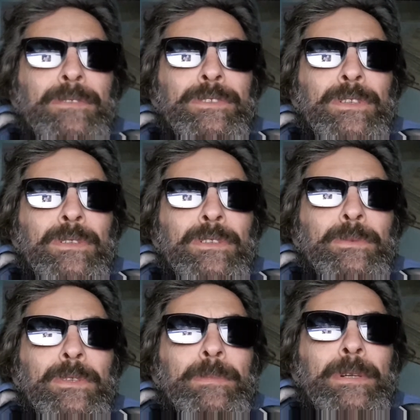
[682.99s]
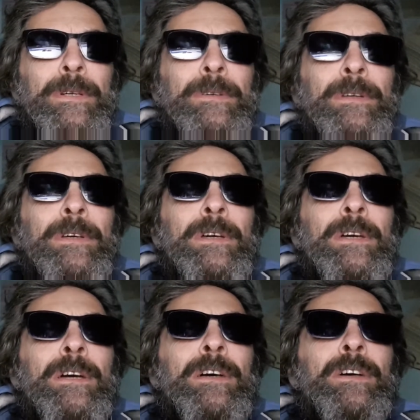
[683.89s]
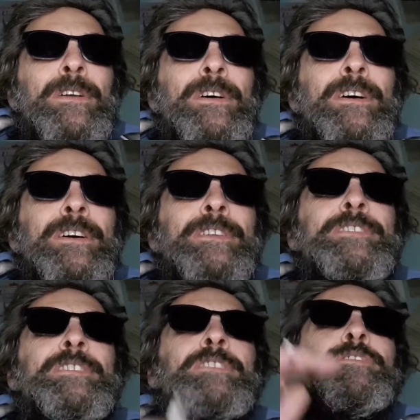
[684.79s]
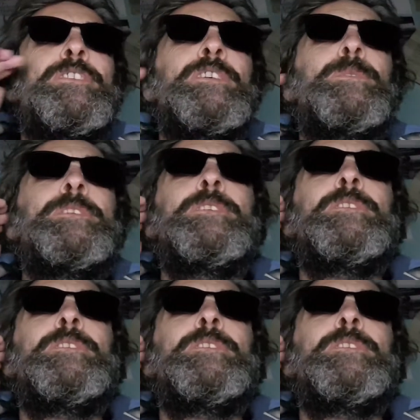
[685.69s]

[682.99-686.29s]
If you don't worry about it. This is a funny one,